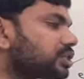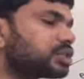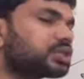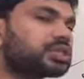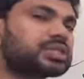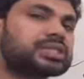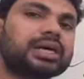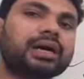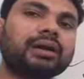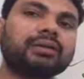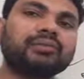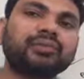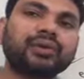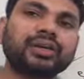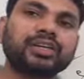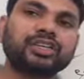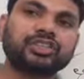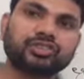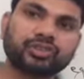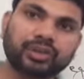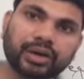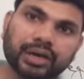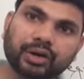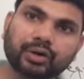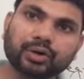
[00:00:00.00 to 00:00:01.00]
to sulfur
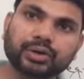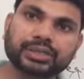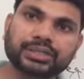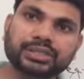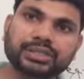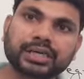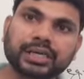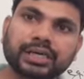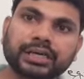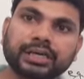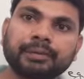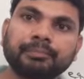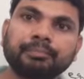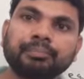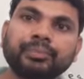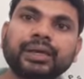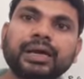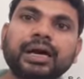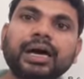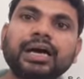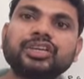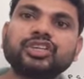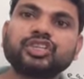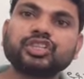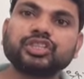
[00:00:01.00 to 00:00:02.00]
trioxide,
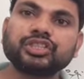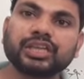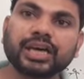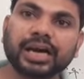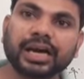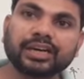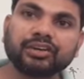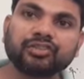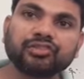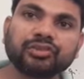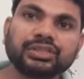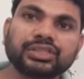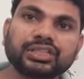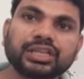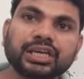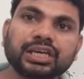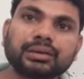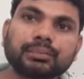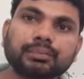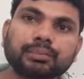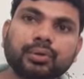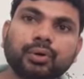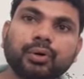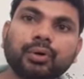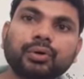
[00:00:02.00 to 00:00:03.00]
and
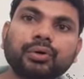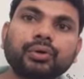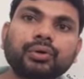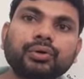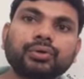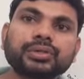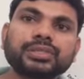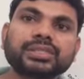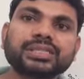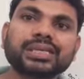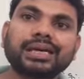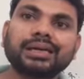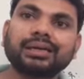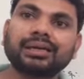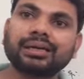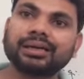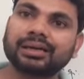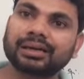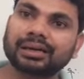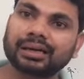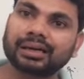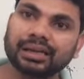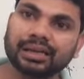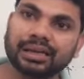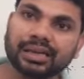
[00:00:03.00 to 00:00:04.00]
nitrogen
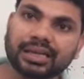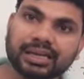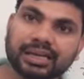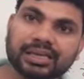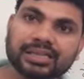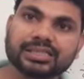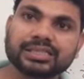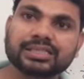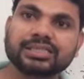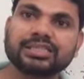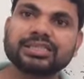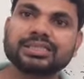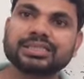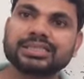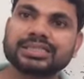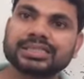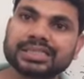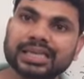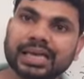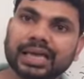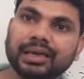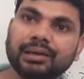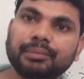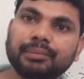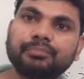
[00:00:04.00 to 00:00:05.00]
monoxide released
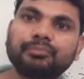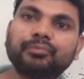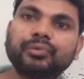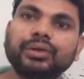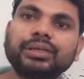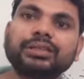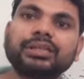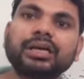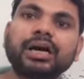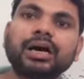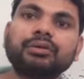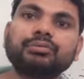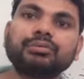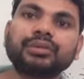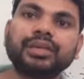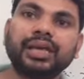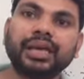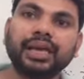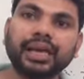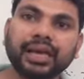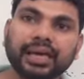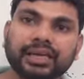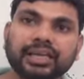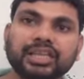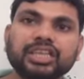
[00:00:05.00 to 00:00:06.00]
same without
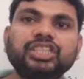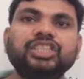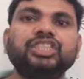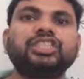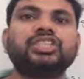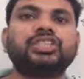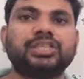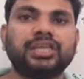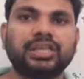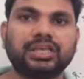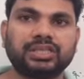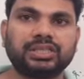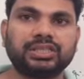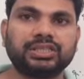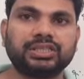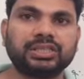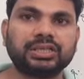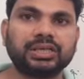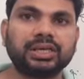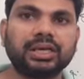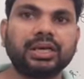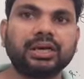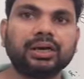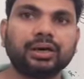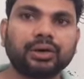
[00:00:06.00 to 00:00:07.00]
any change.
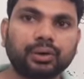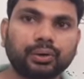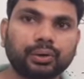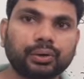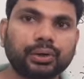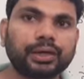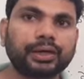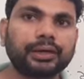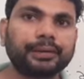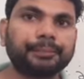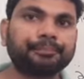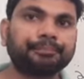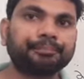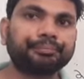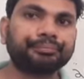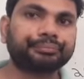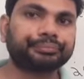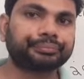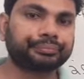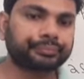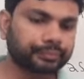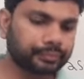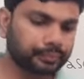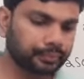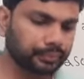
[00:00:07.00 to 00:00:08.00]

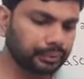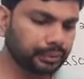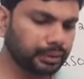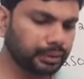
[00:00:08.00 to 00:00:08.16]
Okay,